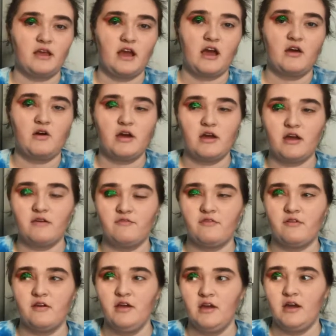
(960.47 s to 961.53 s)
like, how
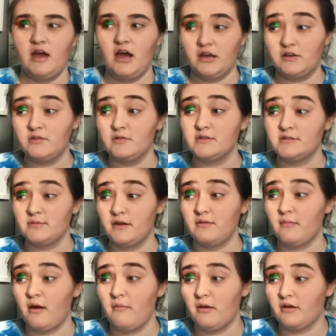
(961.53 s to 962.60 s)
I've had to
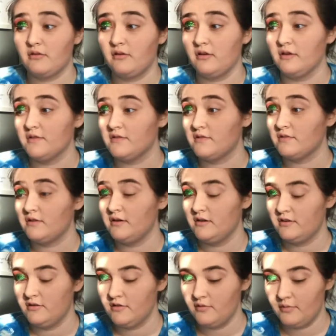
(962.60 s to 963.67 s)
explain my medical
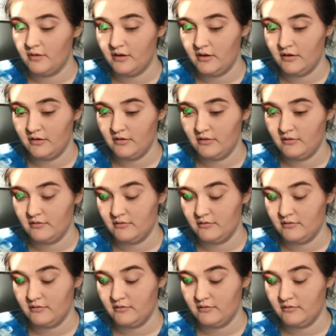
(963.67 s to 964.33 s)
history, nobody